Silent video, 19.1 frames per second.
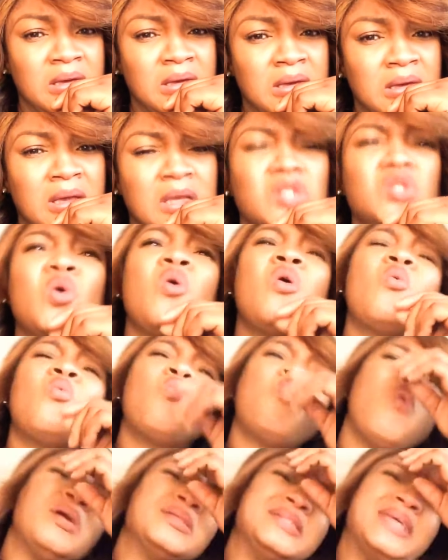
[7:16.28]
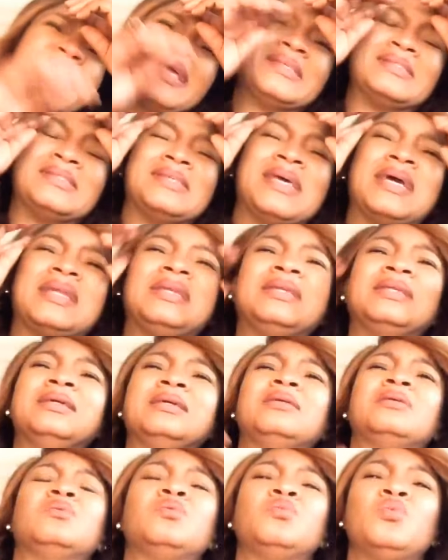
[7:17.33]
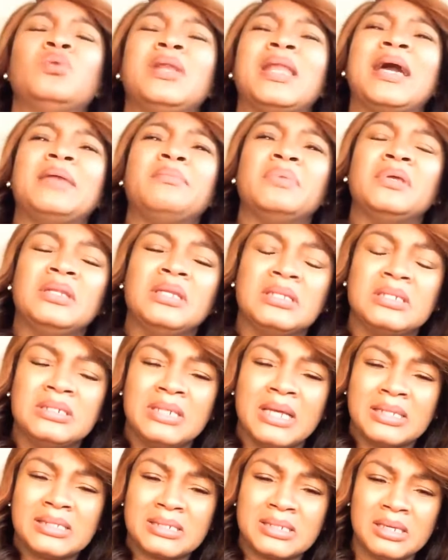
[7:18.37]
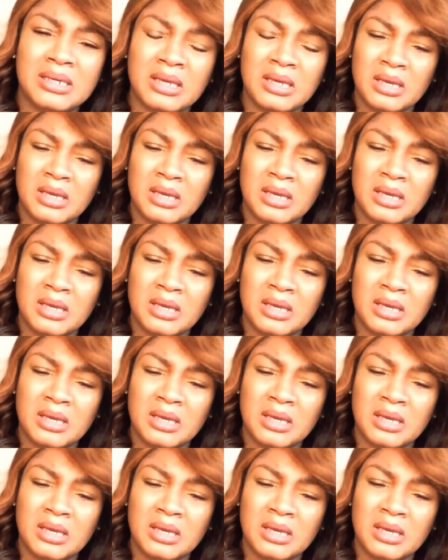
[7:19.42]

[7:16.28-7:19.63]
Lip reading: So what exactly will I be needing that